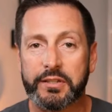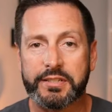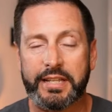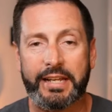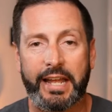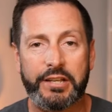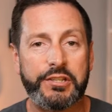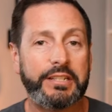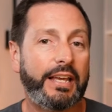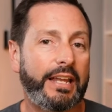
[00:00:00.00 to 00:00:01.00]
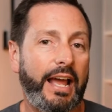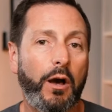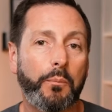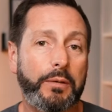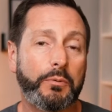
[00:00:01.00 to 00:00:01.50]
real estate agent and
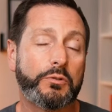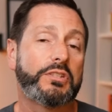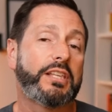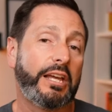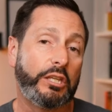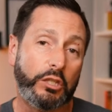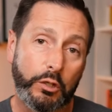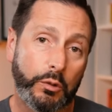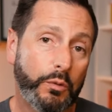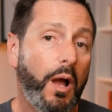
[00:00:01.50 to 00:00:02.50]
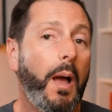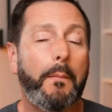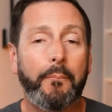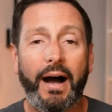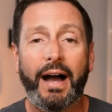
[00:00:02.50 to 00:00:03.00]
I help people just like you
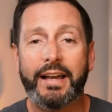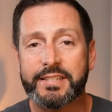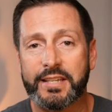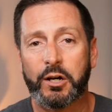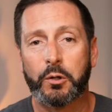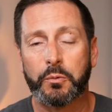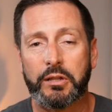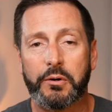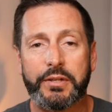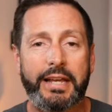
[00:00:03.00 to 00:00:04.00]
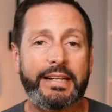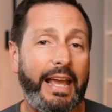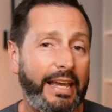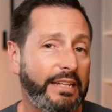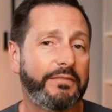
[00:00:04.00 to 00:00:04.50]
buy, sell, relocate,
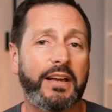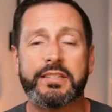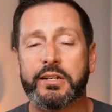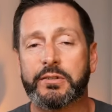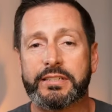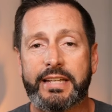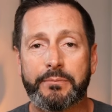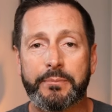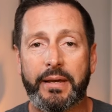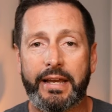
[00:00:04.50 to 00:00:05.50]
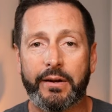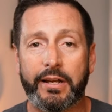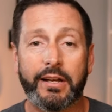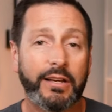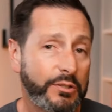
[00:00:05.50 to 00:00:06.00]
and invest here in the Tampa Bay
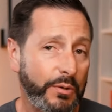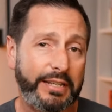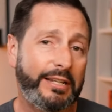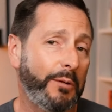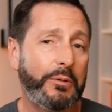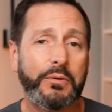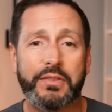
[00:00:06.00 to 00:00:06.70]
area. So I can help